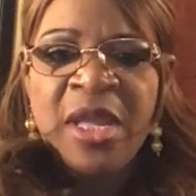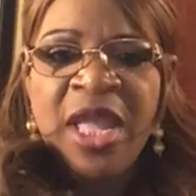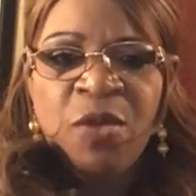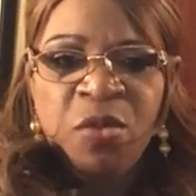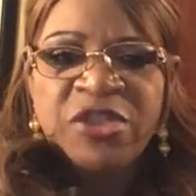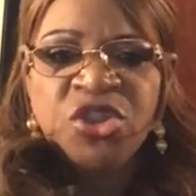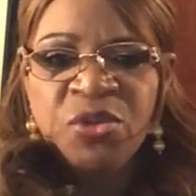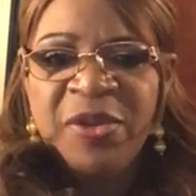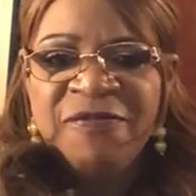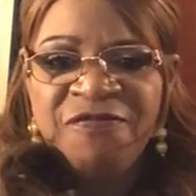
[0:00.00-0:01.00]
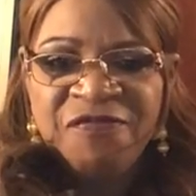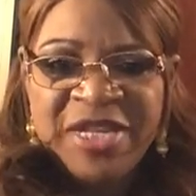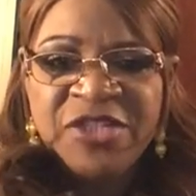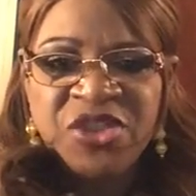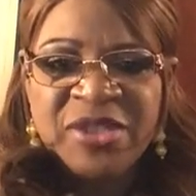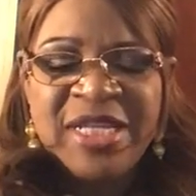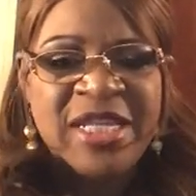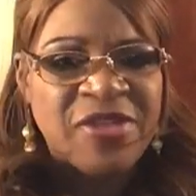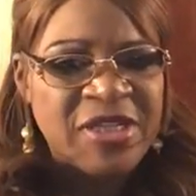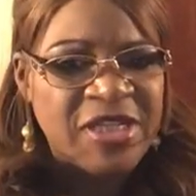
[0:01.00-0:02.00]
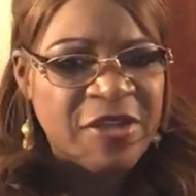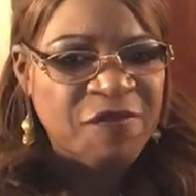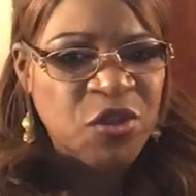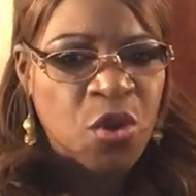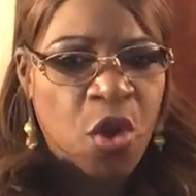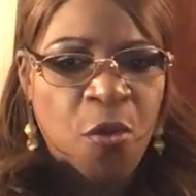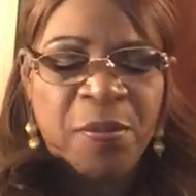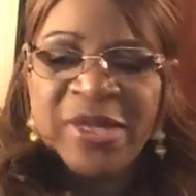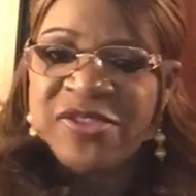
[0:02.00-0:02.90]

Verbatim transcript: And what you envision either give you hope or